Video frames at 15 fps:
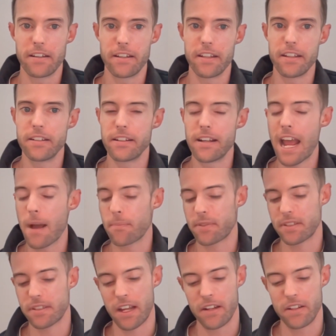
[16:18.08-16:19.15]
hidden
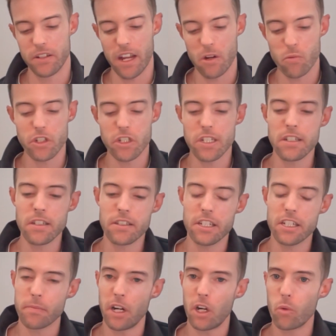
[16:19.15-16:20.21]
apps. And we're seeing
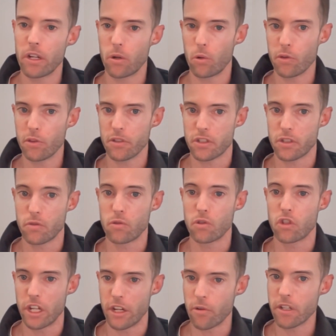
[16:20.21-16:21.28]
these malware authors use
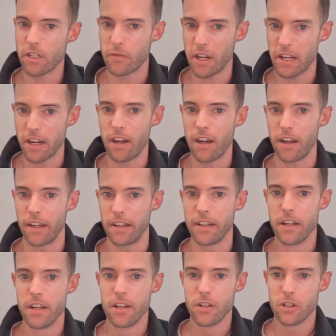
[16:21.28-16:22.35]
generative AI
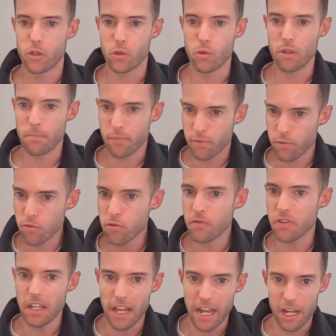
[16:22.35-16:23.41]
to improve
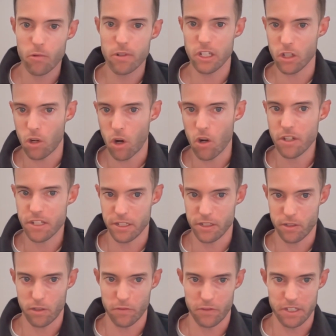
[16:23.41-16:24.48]
the language and content
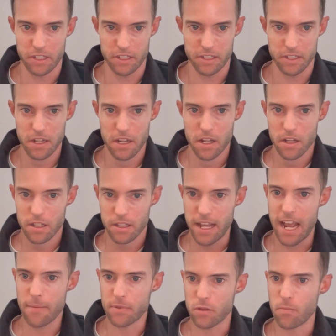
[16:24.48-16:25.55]
of these
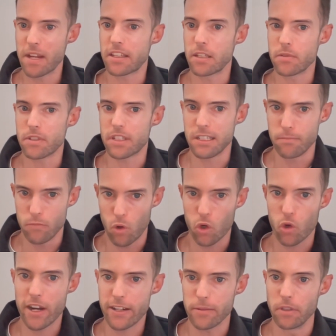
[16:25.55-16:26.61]
apps to make them seem more
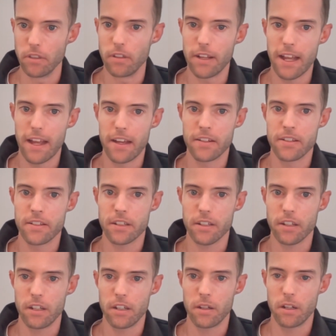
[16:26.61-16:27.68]
credible. And
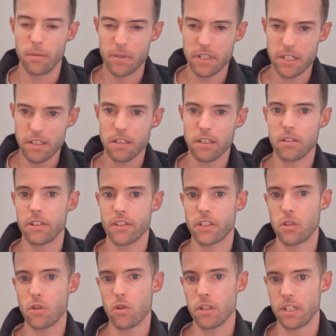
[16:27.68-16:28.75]
a particular
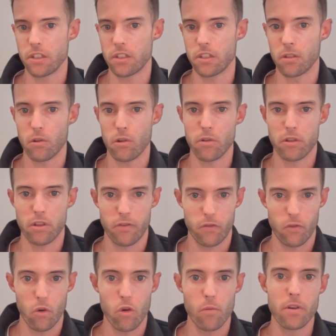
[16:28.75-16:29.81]
concern is the growth of
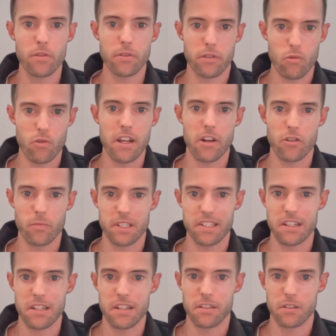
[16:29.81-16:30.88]
almost
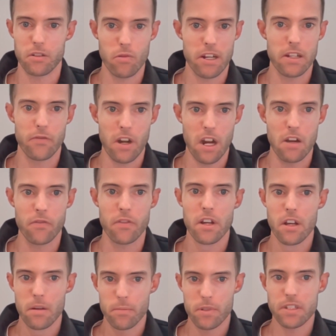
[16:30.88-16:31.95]
300% to
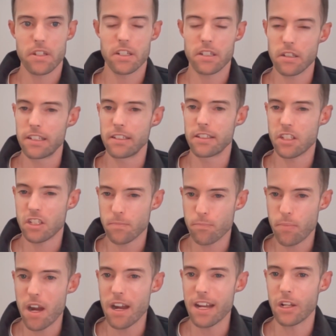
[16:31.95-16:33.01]
85% in
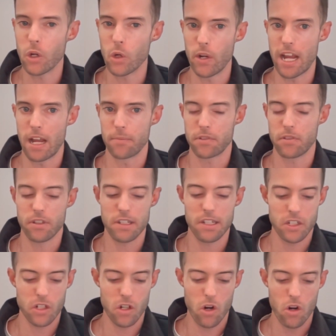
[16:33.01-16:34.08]
spy loan apps. So
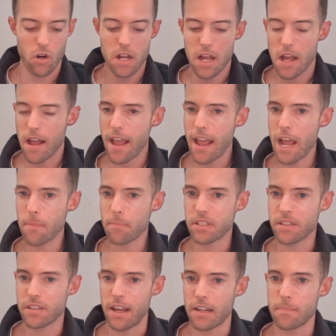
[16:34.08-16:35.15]
these are apps
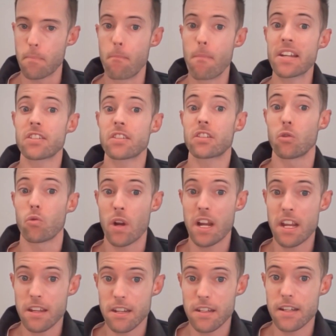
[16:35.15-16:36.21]
that
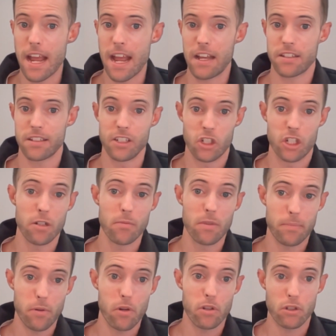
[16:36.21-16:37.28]
masquerade as legitimate
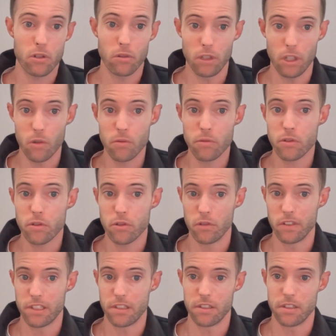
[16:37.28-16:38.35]
personal loan
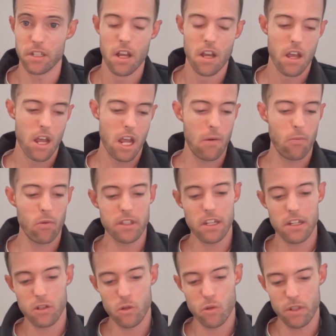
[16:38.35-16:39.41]
services. And what they
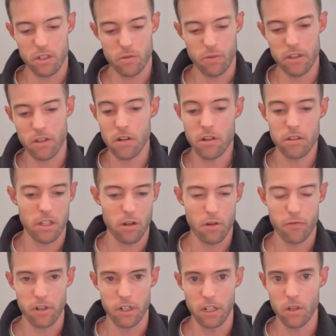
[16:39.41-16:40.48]
do is, whether or not they
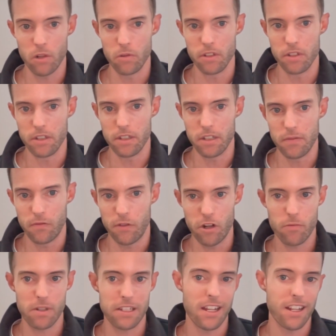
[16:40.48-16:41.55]
offer a loan,
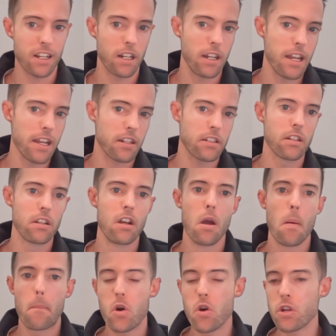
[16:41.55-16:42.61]
invariably they collect
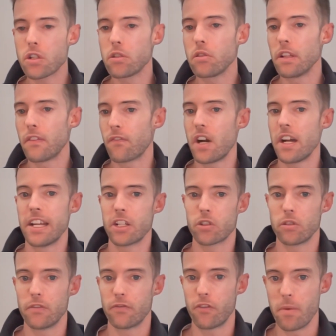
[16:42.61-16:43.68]
personal and
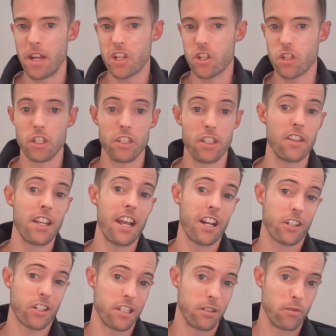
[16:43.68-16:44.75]
financial information, and then they
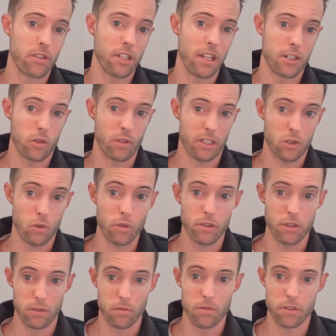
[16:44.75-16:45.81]
actually use that to extort
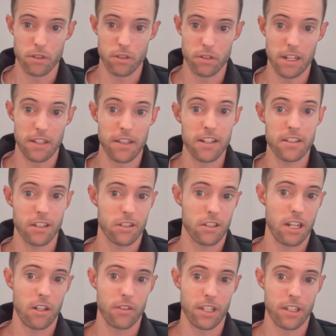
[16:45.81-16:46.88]
the users. And that's actually
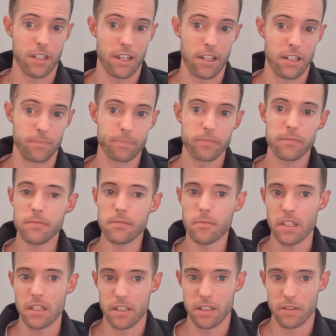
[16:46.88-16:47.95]
how they gain
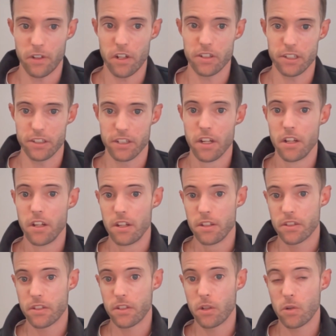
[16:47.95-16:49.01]
an advantage.
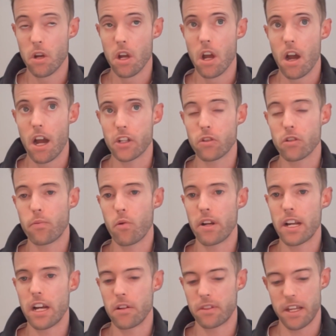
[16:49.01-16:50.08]
So I should
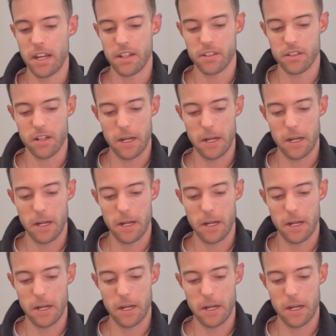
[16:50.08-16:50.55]
point out that